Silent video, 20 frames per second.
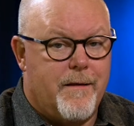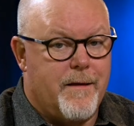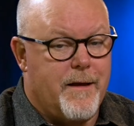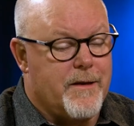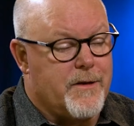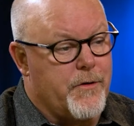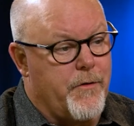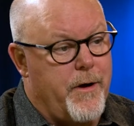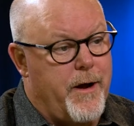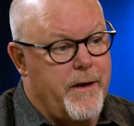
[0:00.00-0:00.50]

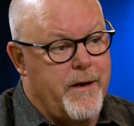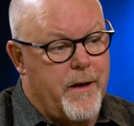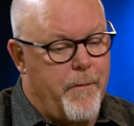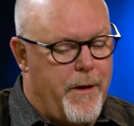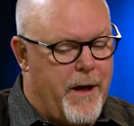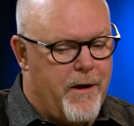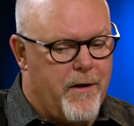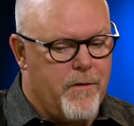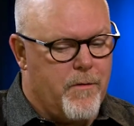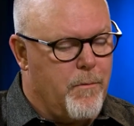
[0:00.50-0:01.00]
That's great. Come
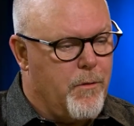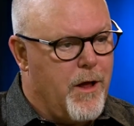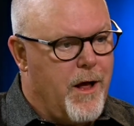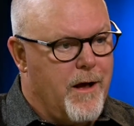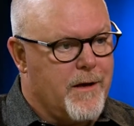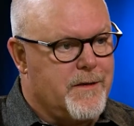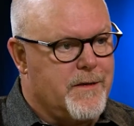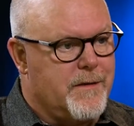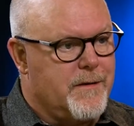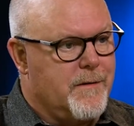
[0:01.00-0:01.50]
out of the
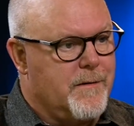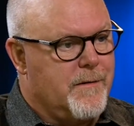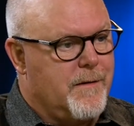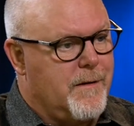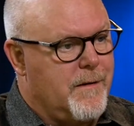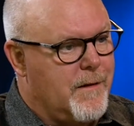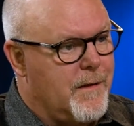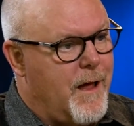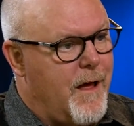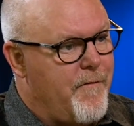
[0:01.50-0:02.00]
blocks
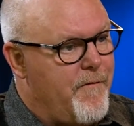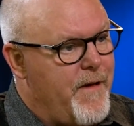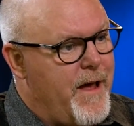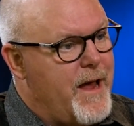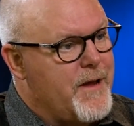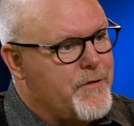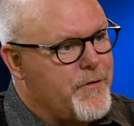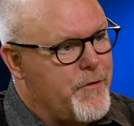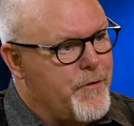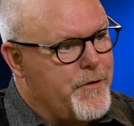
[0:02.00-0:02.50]
a lot
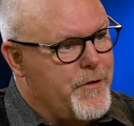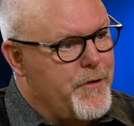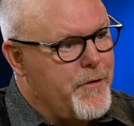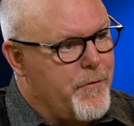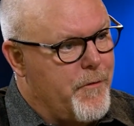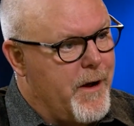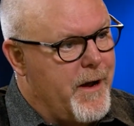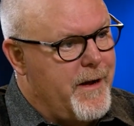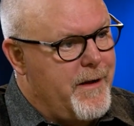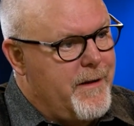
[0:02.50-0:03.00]
faster too,
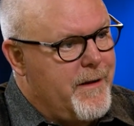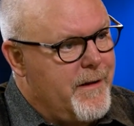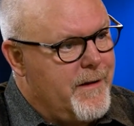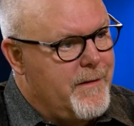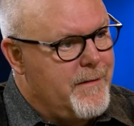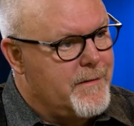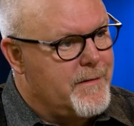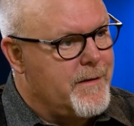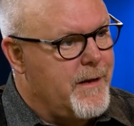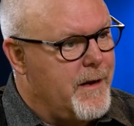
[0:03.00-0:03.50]
right?
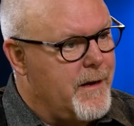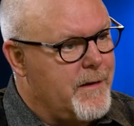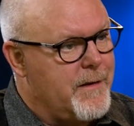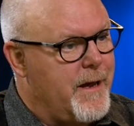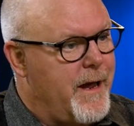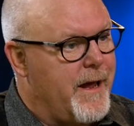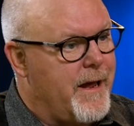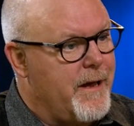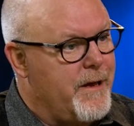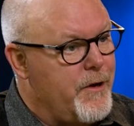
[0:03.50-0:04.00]
Instead of
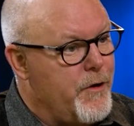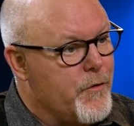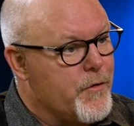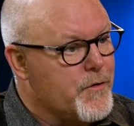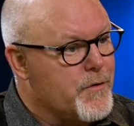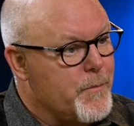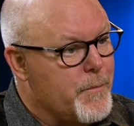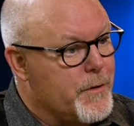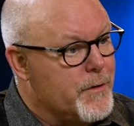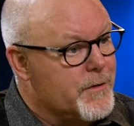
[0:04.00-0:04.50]
taking years
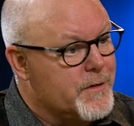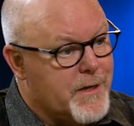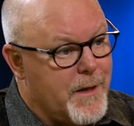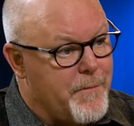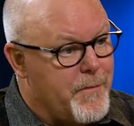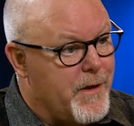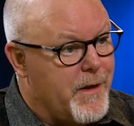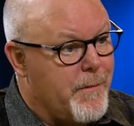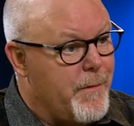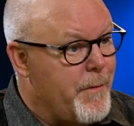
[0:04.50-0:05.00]
to build
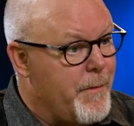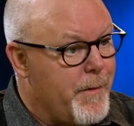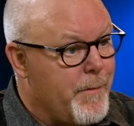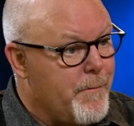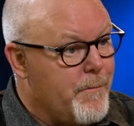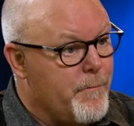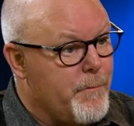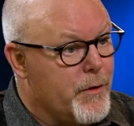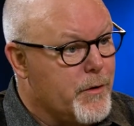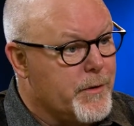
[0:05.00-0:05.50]
something, maybe
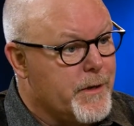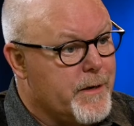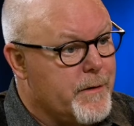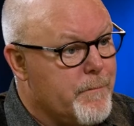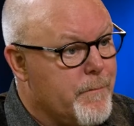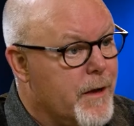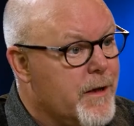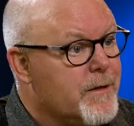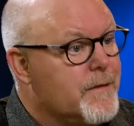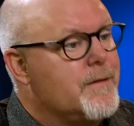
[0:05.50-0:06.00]
build it in
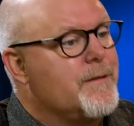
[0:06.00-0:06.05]
months.